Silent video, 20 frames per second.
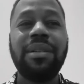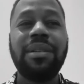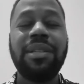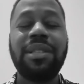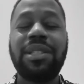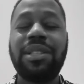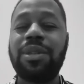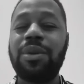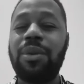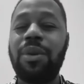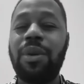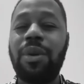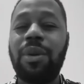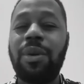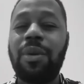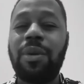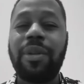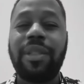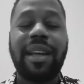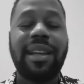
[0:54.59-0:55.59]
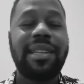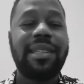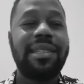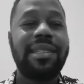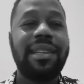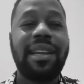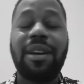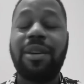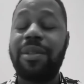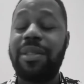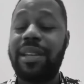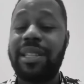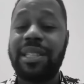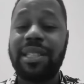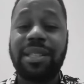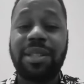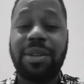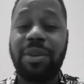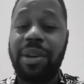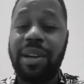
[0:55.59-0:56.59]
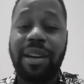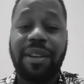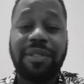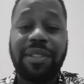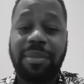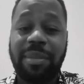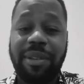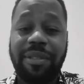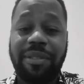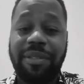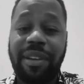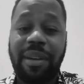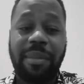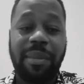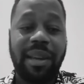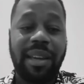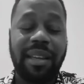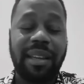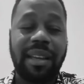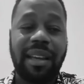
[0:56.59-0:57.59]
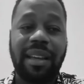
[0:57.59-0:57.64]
so low that now they're just going after my family.